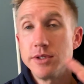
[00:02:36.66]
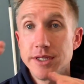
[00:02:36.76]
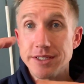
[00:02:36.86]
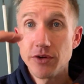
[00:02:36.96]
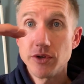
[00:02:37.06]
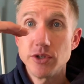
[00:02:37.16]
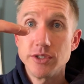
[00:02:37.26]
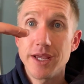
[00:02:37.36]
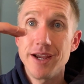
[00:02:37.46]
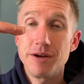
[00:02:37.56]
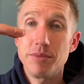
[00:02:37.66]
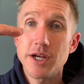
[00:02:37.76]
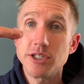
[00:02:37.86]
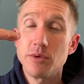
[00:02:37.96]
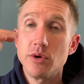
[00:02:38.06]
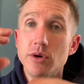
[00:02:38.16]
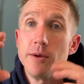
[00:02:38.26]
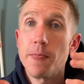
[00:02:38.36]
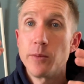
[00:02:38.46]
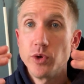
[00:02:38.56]
cylinder is incompressible,
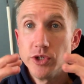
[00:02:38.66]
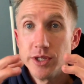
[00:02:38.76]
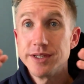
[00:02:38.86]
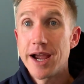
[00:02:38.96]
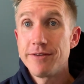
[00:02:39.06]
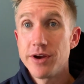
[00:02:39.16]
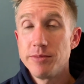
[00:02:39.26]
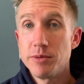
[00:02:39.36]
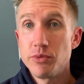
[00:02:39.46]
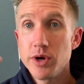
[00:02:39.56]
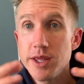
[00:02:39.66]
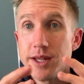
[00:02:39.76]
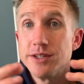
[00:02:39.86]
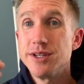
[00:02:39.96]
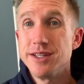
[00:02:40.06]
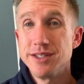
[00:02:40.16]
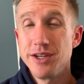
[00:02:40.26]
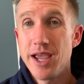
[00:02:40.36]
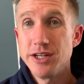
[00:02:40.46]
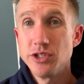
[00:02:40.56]
we're using the diaphragm to breathe, and it's
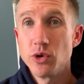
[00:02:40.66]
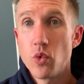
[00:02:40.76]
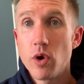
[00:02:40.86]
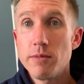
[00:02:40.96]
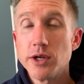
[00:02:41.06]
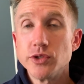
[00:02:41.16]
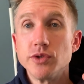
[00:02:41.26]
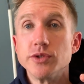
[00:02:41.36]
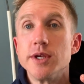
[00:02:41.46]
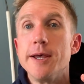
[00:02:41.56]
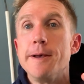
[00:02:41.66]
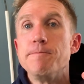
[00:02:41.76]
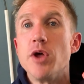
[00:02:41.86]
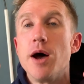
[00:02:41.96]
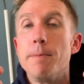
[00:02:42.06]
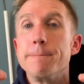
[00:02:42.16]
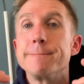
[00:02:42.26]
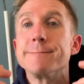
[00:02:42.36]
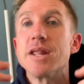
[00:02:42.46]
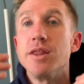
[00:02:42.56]
engaging the core muscles.
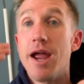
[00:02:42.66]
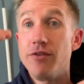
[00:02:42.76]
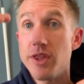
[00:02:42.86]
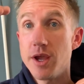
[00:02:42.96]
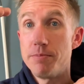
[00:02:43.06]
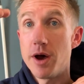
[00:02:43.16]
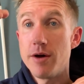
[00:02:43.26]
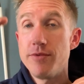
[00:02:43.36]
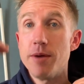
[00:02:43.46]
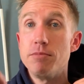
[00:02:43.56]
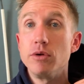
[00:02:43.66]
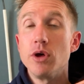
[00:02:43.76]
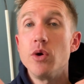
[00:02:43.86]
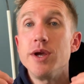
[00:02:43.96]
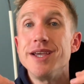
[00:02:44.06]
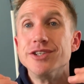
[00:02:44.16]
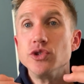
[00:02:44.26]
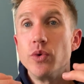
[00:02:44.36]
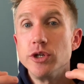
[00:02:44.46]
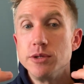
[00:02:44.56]
Everything above and below it is
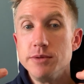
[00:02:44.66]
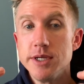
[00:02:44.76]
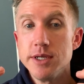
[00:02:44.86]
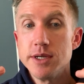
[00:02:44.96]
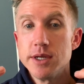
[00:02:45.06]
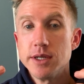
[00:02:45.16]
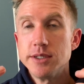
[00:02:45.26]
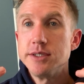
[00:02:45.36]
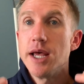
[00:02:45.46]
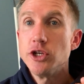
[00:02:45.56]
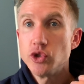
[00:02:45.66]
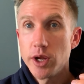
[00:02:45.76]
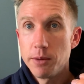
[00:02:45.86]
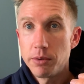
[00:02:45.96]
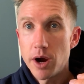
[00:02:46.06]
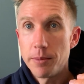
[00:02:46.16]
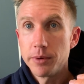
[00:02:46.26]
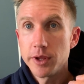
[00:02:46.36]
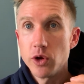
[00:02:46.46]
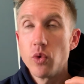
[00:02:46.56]
going to be centrated
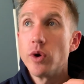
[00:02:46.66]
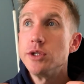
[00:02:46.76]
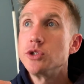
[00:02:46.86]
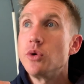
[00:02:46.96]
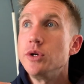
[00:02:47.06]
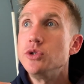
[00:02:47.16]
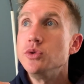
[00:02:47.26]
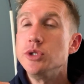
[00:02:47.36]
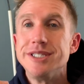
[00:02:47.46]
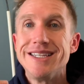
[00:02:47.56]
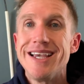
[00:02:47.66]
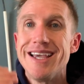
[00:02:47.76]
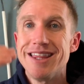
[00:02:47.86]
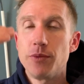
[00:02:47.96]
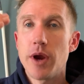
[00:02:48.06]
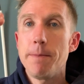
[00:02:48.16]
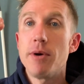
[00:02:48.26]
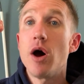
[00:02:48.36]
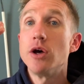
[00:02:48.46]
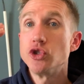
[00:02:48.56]
properly, or it's going to sit in the right
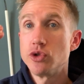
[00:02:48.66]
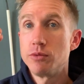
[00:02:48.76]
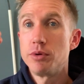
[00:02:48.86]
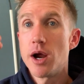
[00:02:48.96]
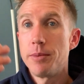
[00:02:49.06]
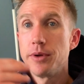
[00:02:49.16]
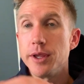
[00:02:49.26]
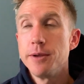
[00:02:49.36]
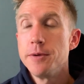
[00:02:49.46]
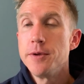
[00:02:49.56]
posture properly.